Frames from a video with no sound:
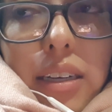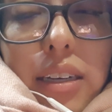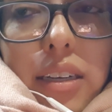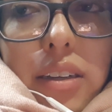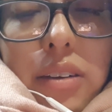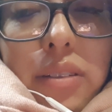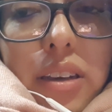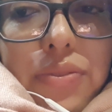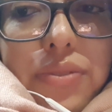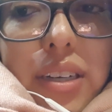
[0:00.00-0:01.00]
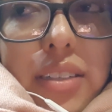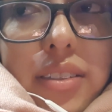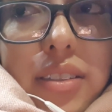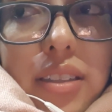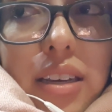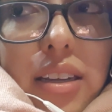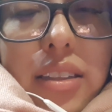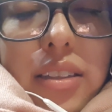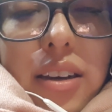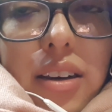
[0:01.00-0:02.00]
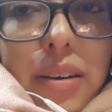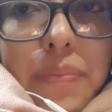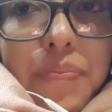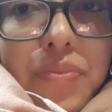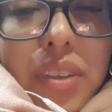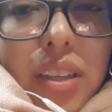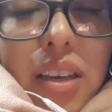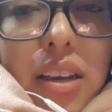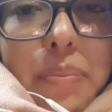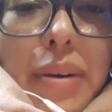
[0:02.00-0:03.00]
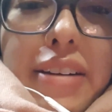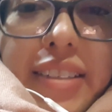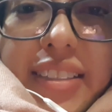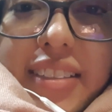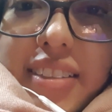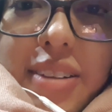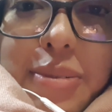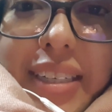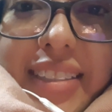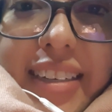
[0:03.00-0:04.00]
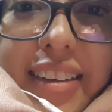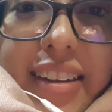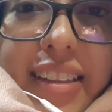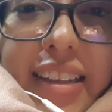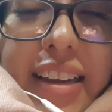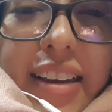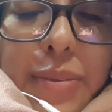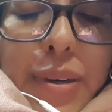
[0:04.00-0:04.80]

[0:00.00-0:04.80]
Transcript: that phrase that Paris is always a good idea.